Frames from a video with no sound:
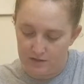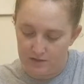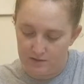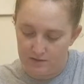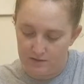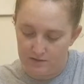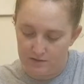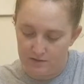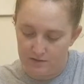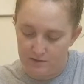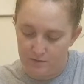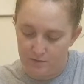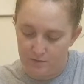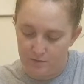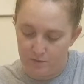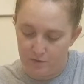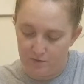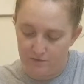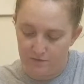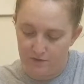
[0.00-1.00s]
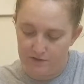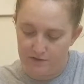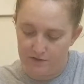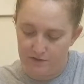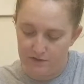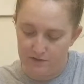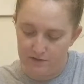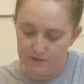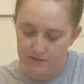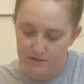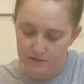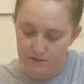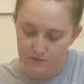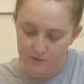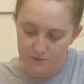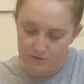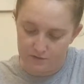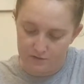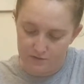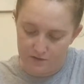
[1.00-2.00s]
It doesn't need to be perfect. this other
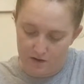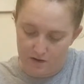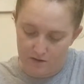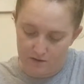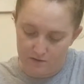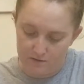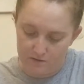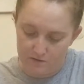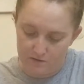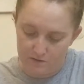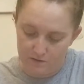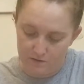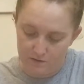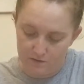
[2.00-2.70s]
just sucks.